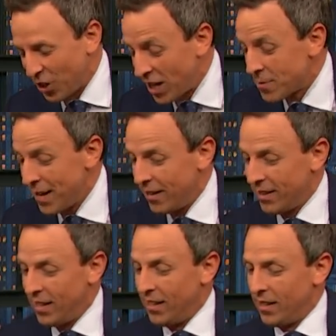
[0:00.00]
about
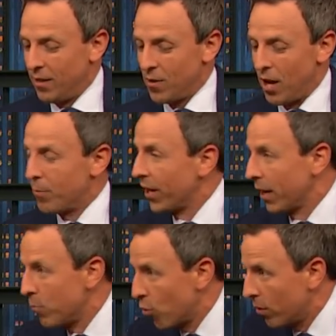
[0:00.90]
bringing
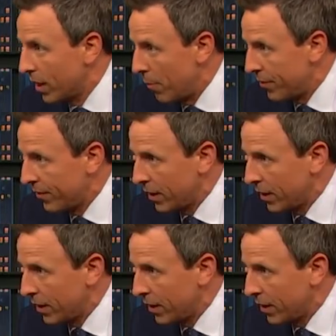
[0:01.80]
a moral compass to